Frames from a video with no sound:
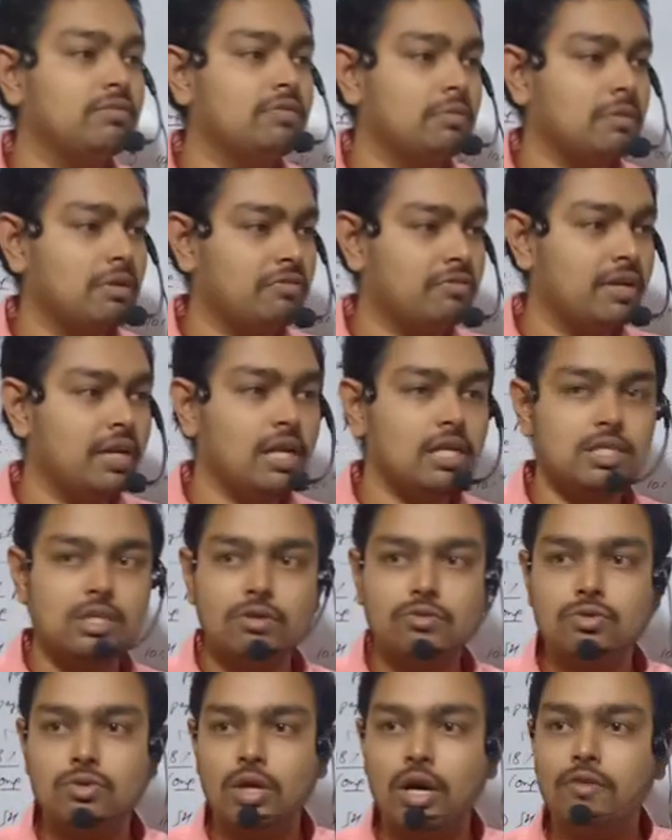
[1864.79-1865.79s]
from the free
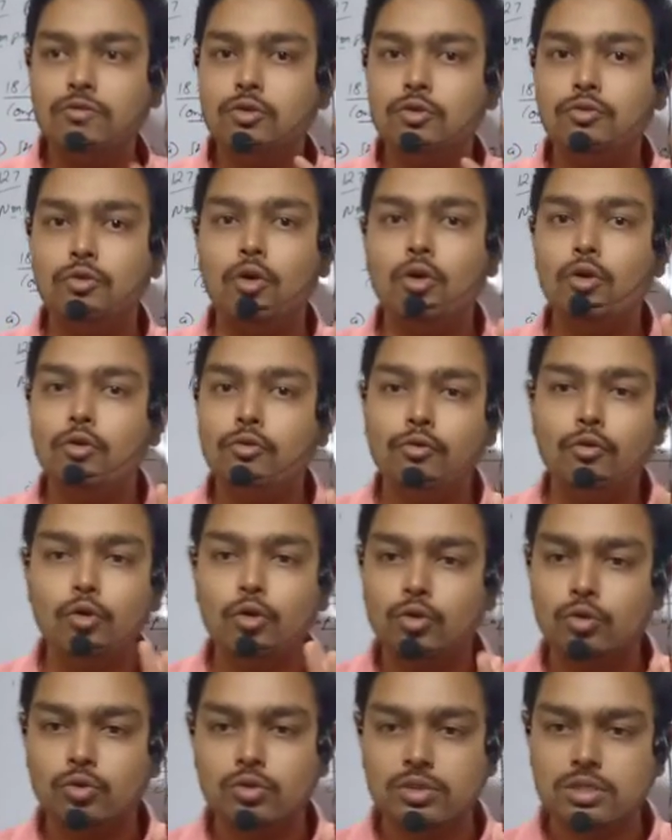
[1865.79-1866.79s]
reserves, you have to follow four
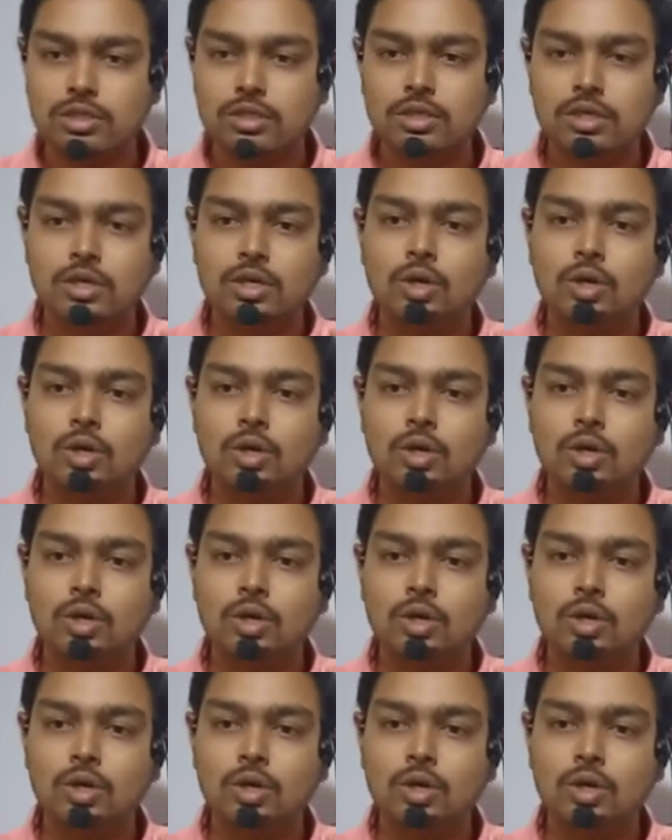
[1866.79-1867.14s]
rules.